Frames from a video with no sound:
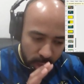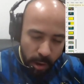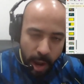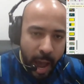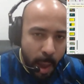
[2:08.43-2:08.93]

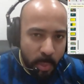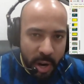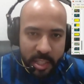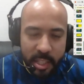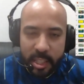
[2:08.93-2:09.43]
High
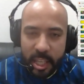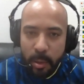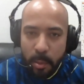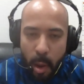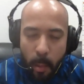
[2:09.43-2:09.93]
pressing
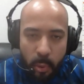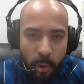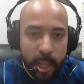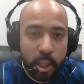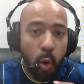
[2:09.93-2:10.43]
team,
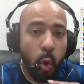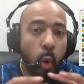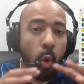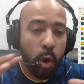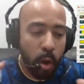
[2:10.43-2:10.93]
press
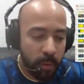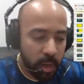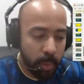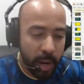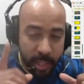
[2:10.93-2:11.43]
all over
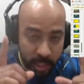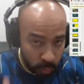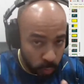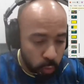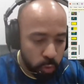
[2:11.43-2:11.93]
the place,
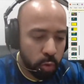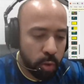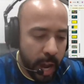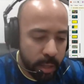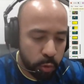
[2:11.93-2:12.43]
and you
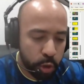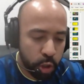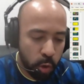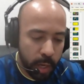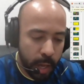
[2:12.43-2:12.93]
guys will
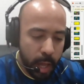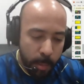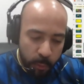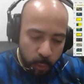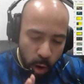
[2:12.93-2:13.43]
show that.
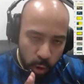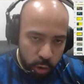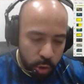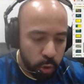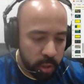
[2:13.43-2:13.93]
Before I go
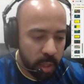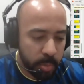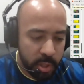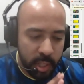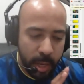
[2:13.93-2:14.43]
too deep
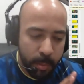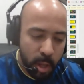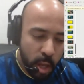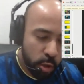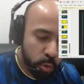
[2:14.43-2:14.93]
into them,
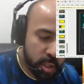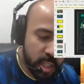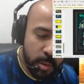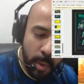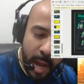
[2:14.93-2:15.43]
you'll
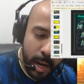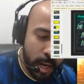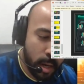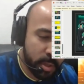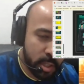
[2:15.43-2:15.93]
see my
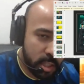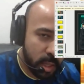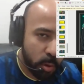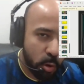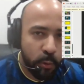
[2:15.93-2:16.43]
lineup is a
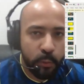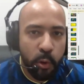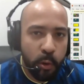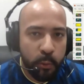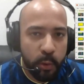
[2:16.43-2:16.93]
typical
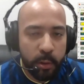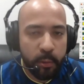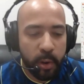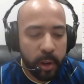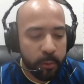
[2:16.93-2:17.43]

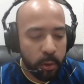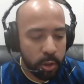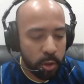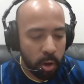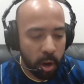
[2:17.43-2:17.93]
4-3-3 for
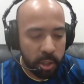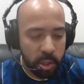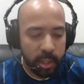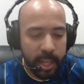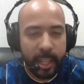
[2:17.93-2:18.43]

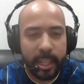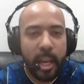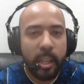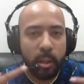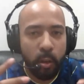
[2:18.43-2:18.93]
Newcastle United,
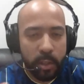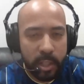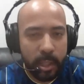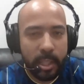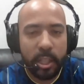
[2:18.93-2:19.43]
and
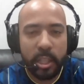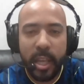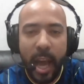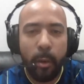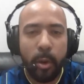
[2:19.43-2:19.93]
obviously these are just
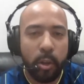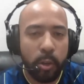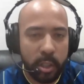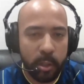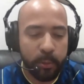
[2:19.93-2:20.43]
how it
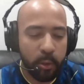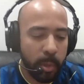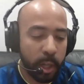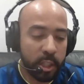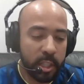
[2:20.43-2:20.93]
looks on the
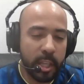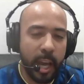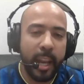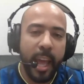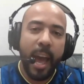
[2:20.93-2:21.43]
formation
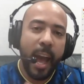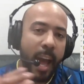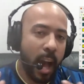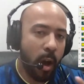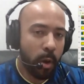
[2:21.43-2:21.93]
side.
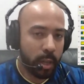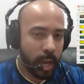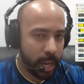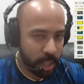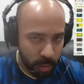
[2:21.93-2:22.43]
How it
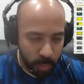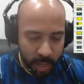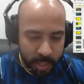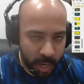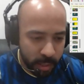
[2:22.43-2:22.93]
actually
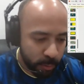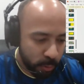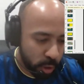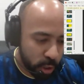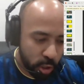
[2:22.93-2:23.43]
plays out in the
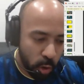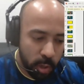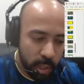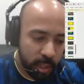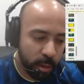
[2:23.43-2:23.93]
field is
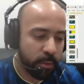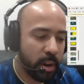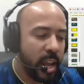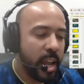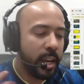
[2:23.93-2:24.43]
totally
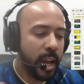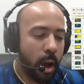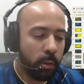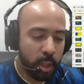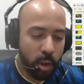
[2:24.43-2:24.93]
different.
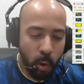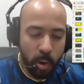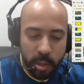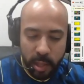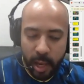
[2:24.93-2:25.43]
Now, the
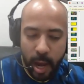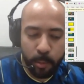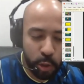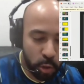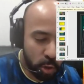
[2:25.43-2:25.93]
only thing I'm
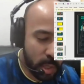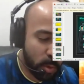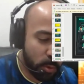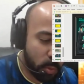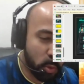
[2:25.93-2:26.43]
sure some
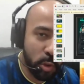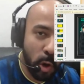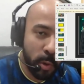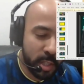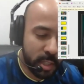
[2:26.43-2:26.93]
of you will
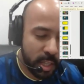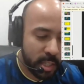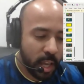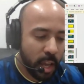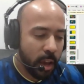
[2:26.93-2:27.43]
notice
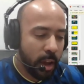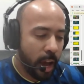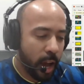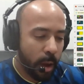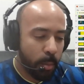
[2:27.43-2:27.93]
is
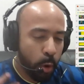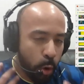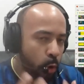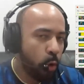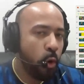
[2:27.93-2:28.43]

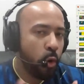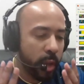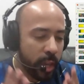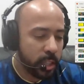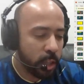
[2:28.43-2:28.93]
who
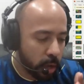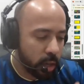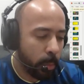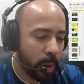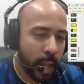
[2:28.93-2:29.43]
is going
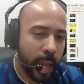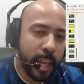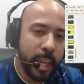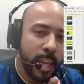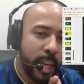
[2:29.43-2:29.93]
to
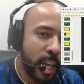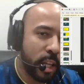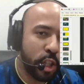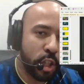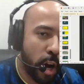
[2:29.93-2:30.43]
play
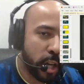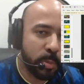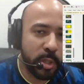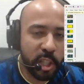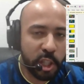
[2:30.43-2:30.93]
in Shaw's
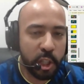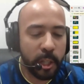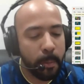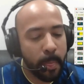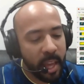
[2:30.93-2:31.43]

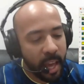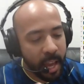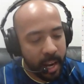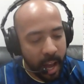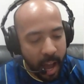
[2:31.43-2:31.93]
position,
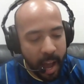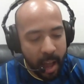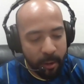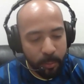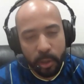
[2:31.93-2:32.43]
and
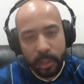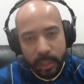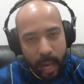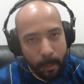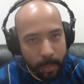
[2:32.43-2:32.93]
I've put
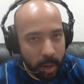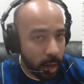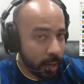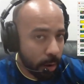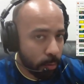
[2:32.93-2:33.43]
Dan
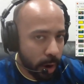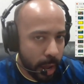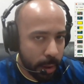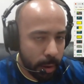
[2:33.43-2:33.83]
Burn at right